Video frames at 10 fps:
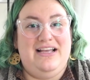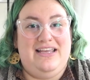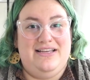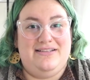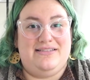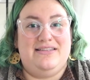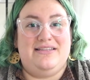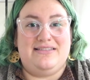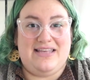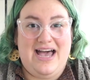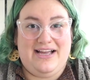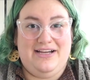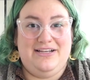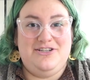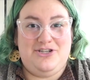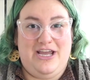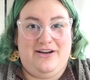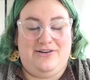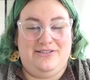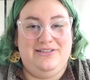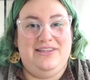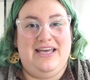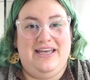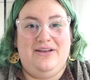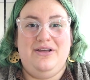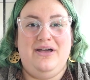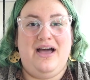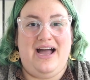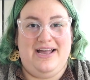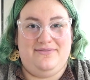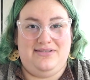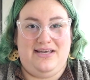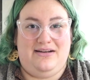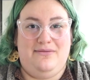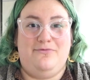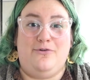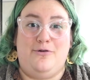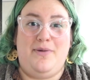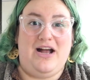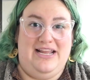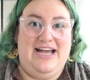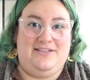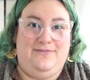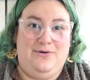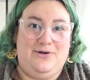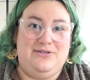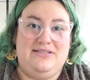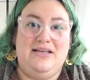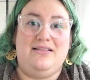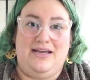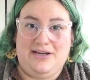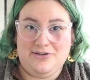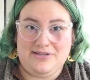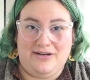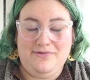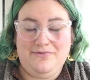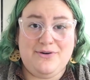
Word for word: is the Slack channel that I have set up for podcast viewers like yourself.